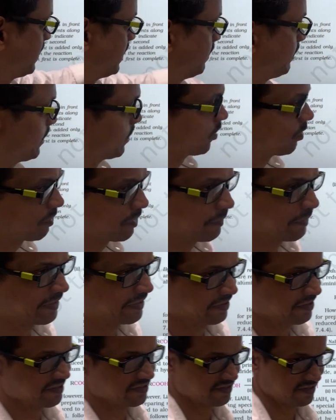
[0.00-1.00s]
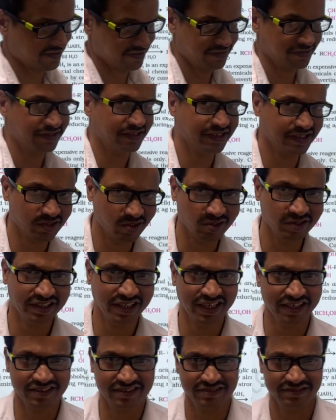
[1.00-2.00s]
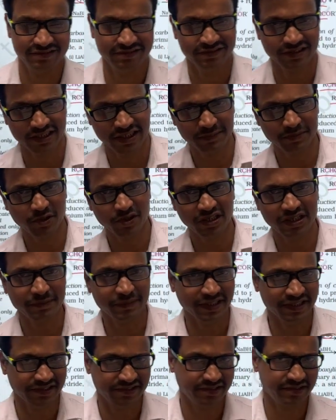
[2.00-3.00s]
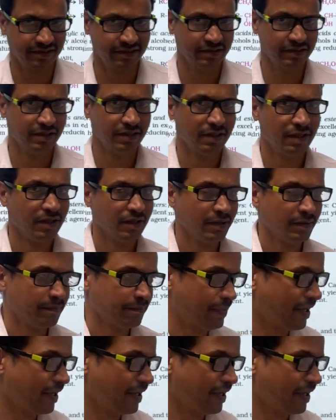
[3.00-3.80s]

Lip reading: or noble metals, we call that the D block elements.